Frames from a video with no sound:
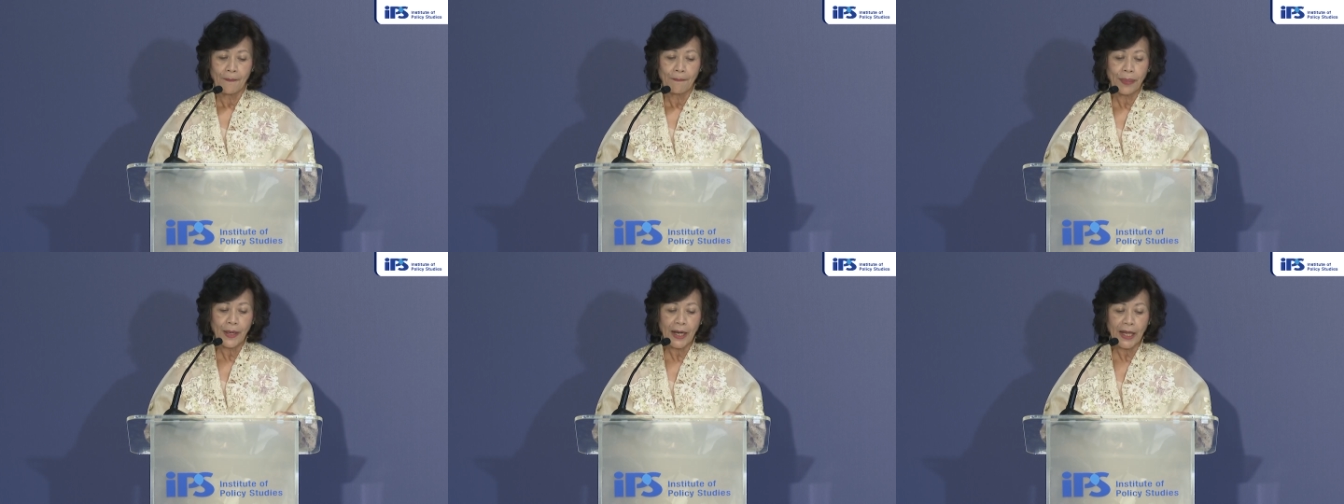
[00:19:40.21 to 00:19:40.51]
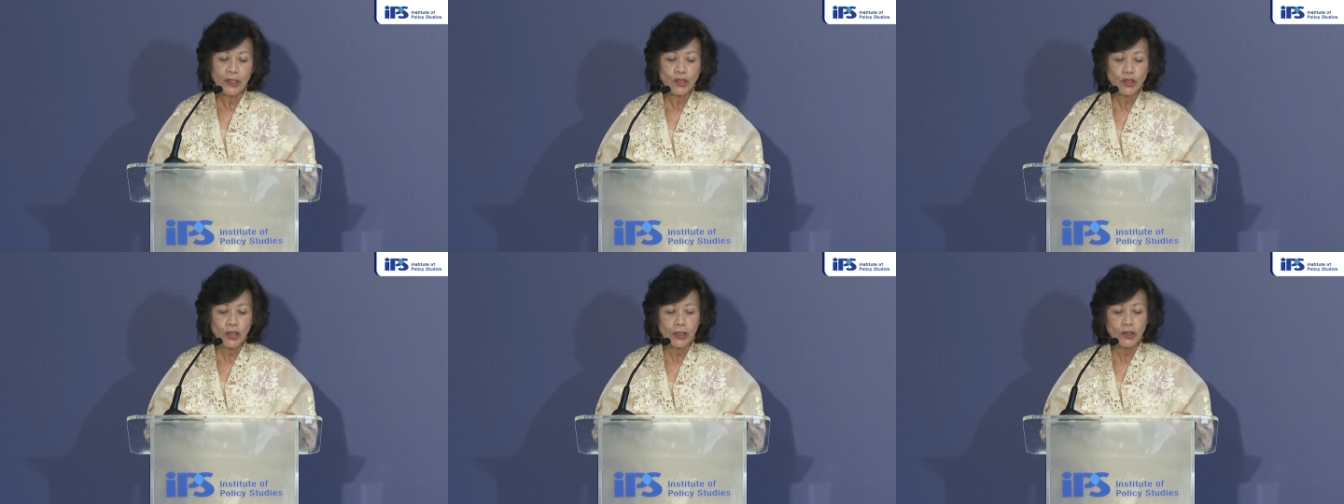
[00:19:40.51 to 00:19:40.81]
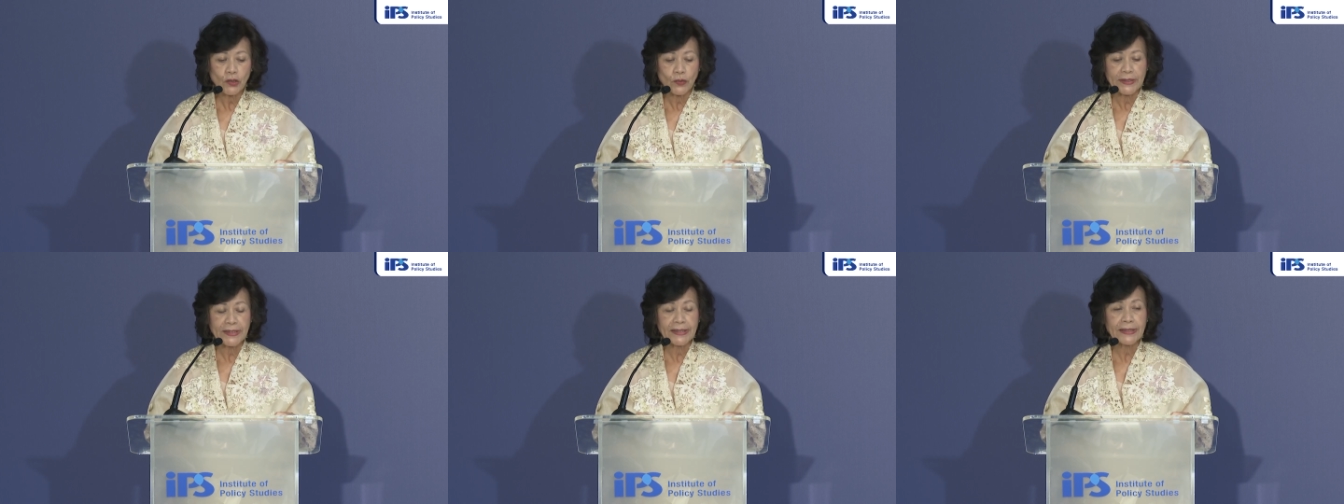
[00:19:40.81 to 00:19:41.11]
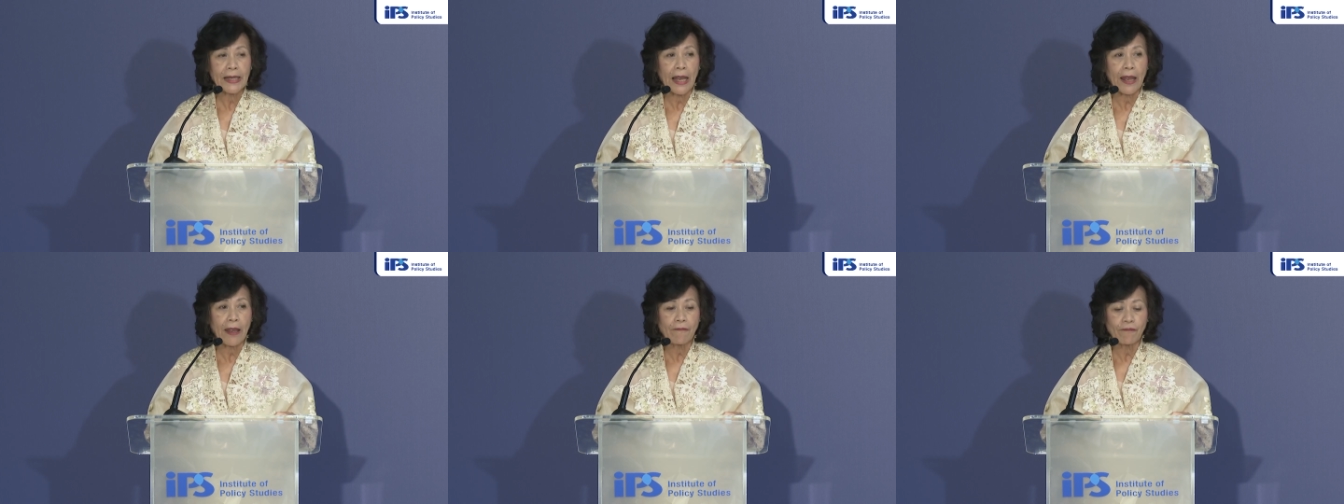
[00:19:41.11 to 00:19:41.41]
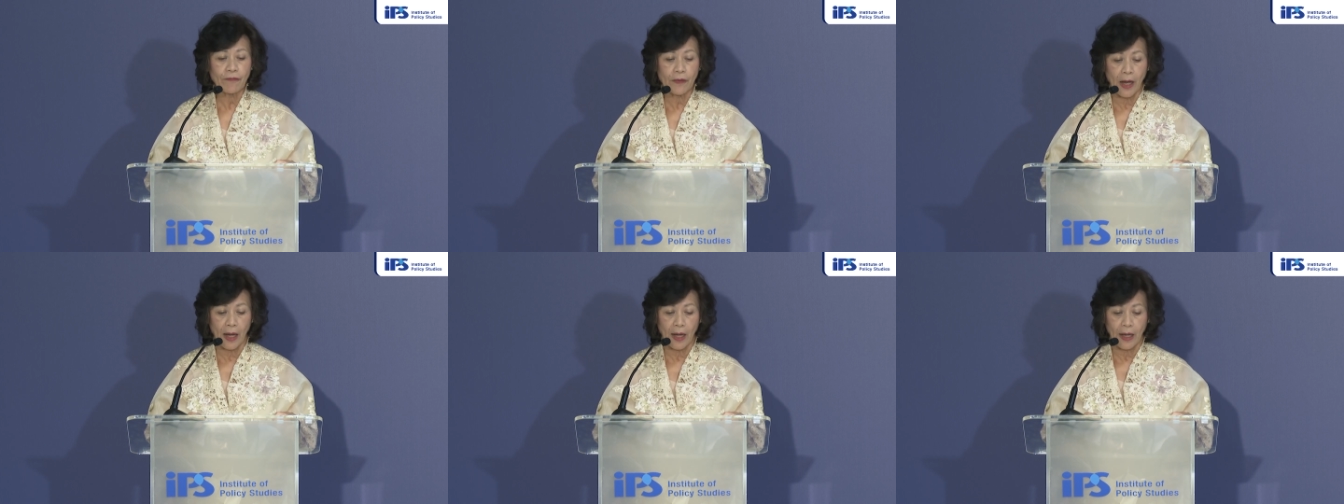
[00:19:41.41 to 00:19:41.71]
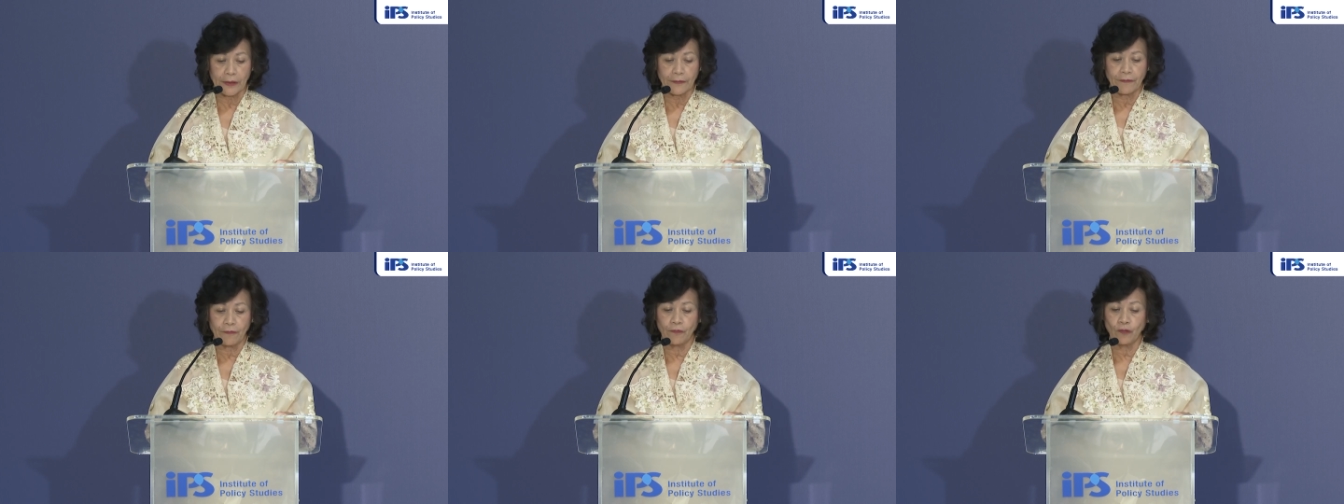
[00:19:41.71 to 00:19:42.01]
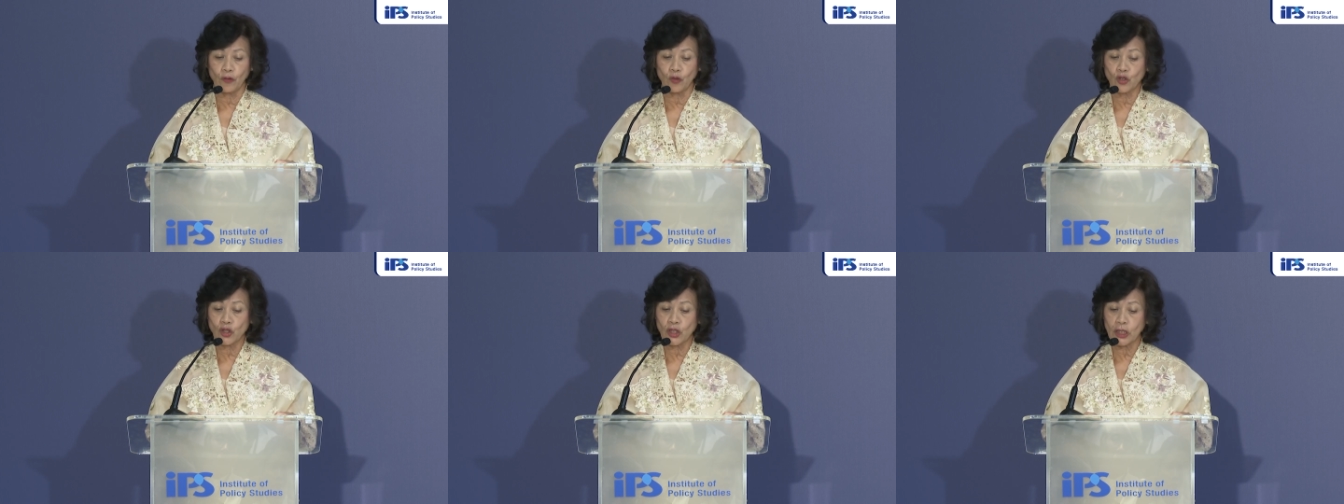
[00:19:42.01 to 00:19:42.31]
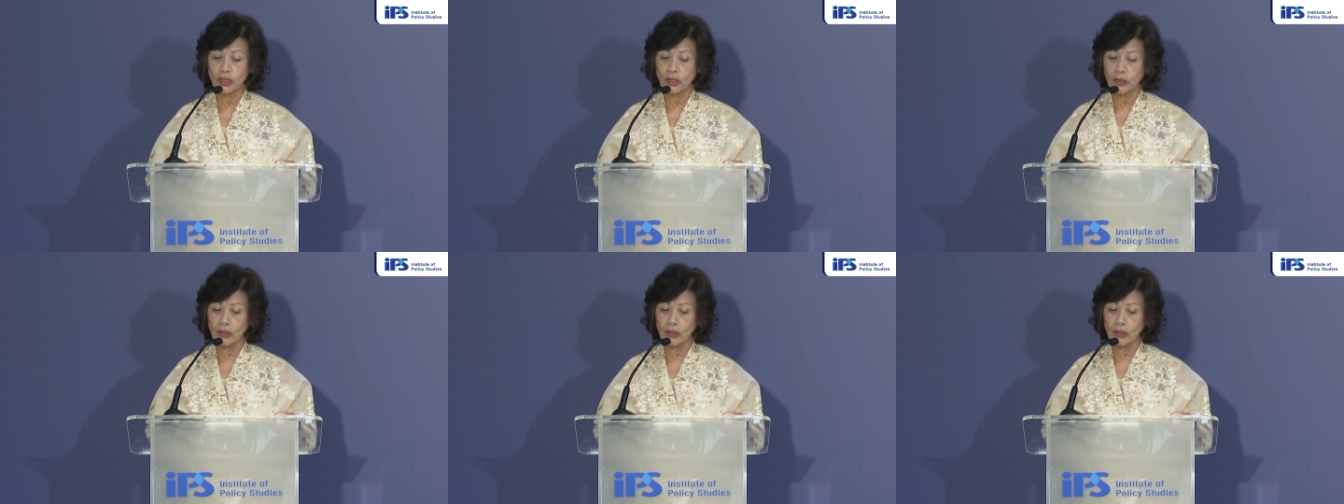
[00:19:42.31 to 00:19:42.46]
Pledging to safeguard future